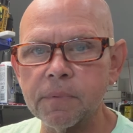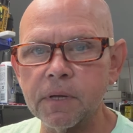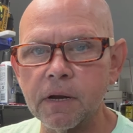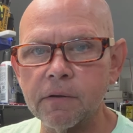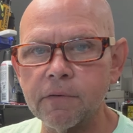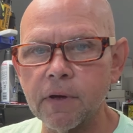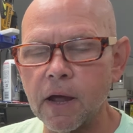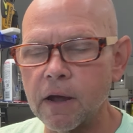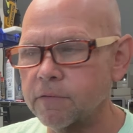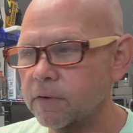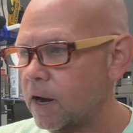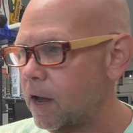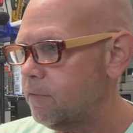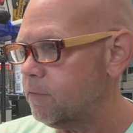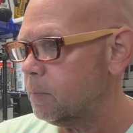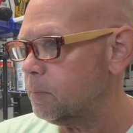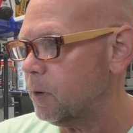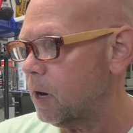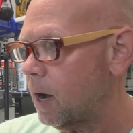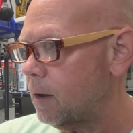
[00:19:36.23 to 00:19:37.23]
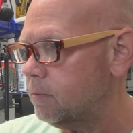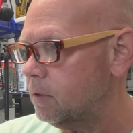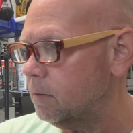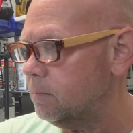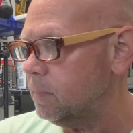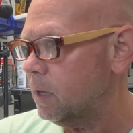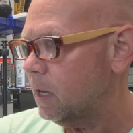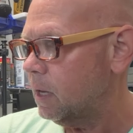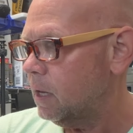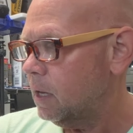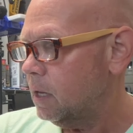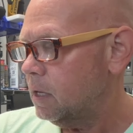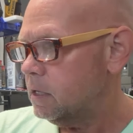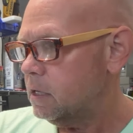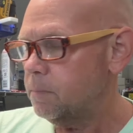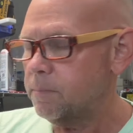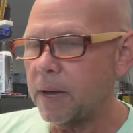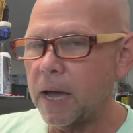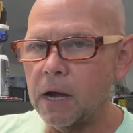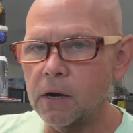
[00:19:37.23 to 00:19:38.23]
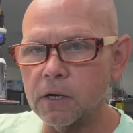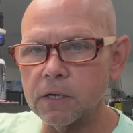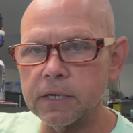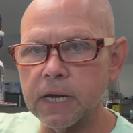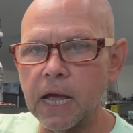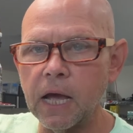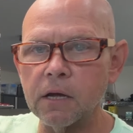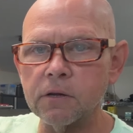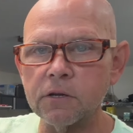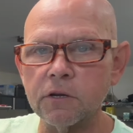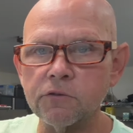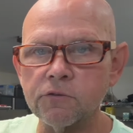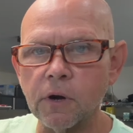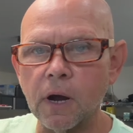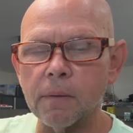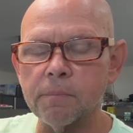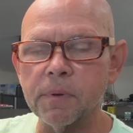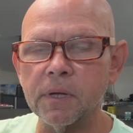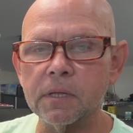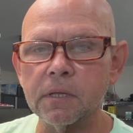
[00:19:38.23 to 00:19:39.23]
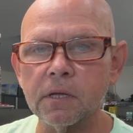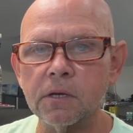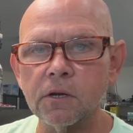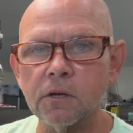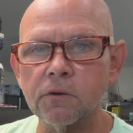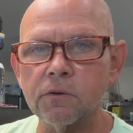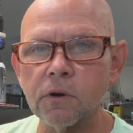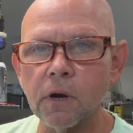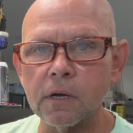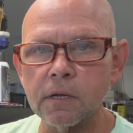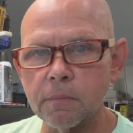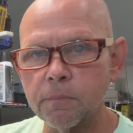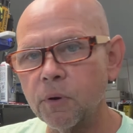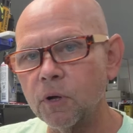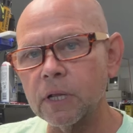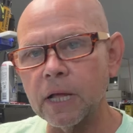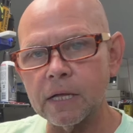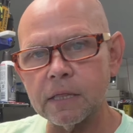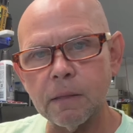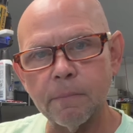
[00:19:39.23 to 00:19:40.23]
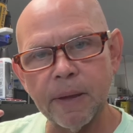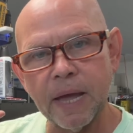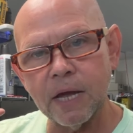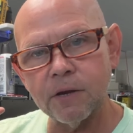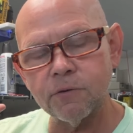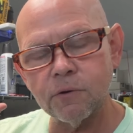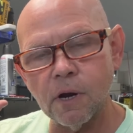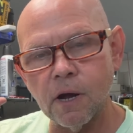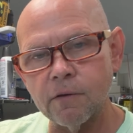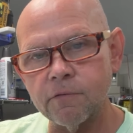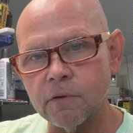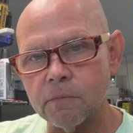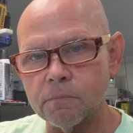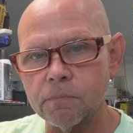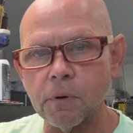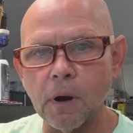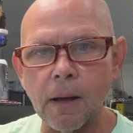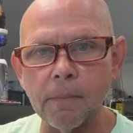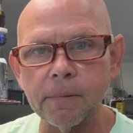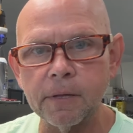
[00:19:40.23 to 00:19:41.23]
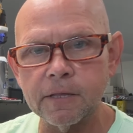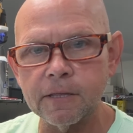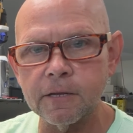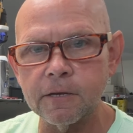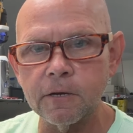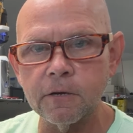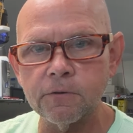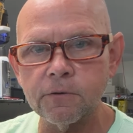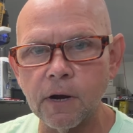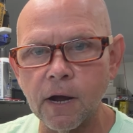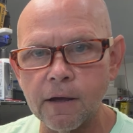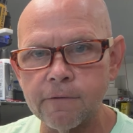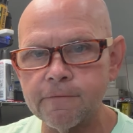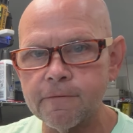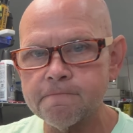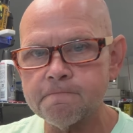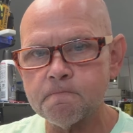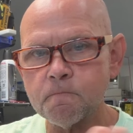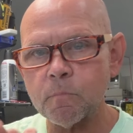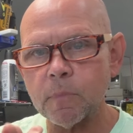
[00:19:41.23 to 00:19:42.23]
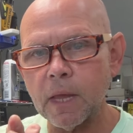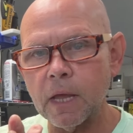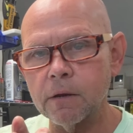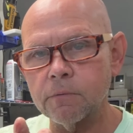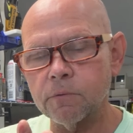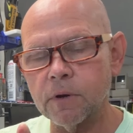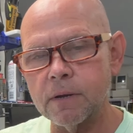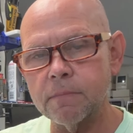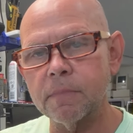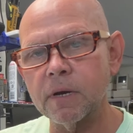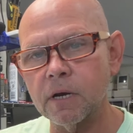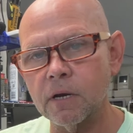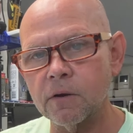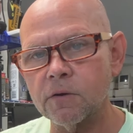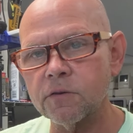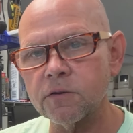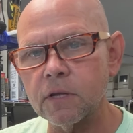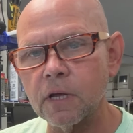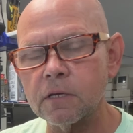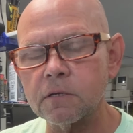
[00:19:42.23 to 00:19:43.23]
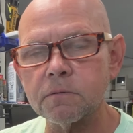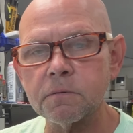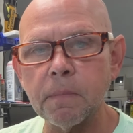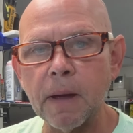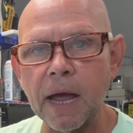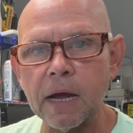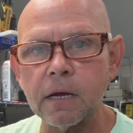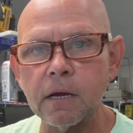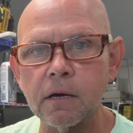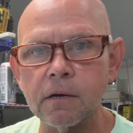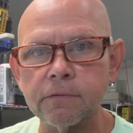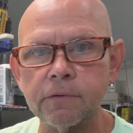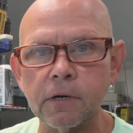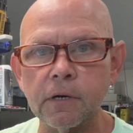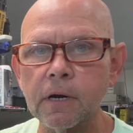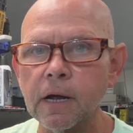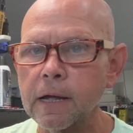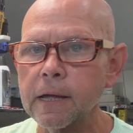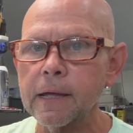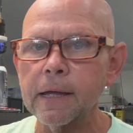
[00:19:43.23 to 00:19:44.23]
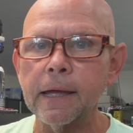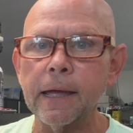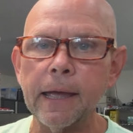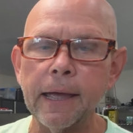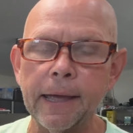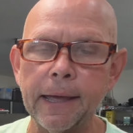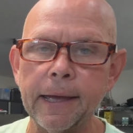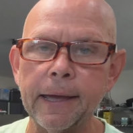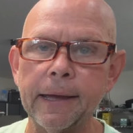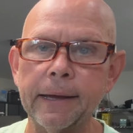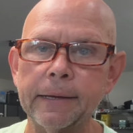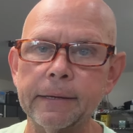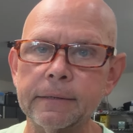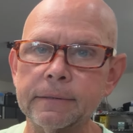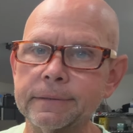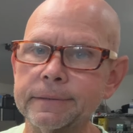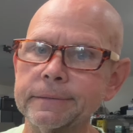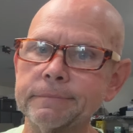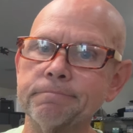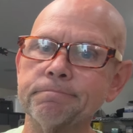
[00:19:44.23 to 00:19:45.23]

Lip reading: And if I ever have a problem, you power it down, you drop in the new drive, you pull out the bad drive, you prop in the new drive, it remirrors things back over, and